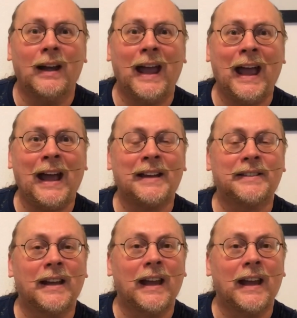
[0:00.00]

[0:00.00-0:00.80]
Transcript: at